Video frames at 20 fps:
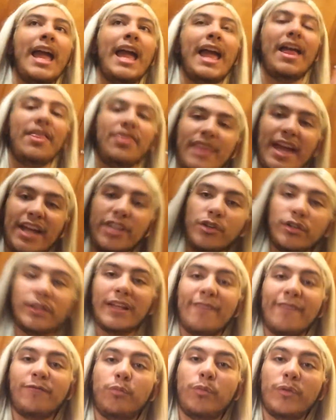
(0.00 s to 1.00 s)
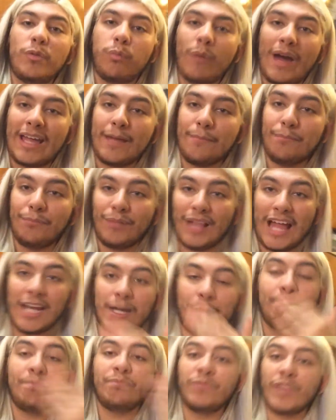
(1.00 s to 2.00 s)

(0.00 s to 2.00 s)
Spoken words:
and then you're left with white platinum